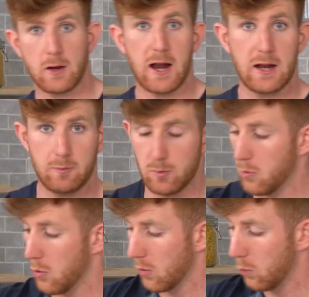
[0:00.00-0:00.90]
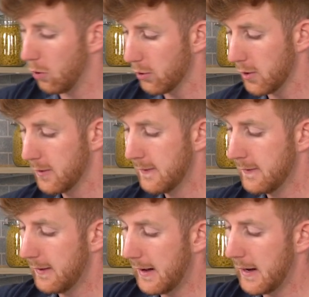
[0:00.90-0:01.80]
you can add a little bit more water.
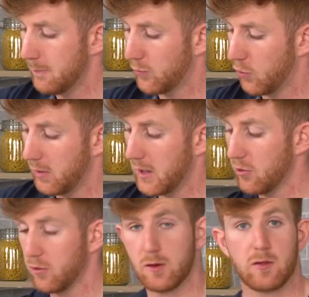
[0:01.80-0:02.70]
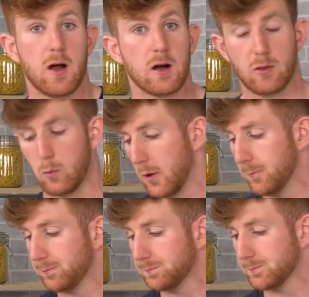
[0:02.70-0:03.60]
Just be conscious of the stock as well.
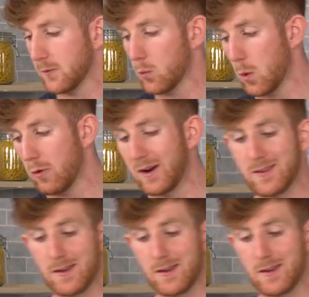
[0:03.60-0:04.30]
So we're ready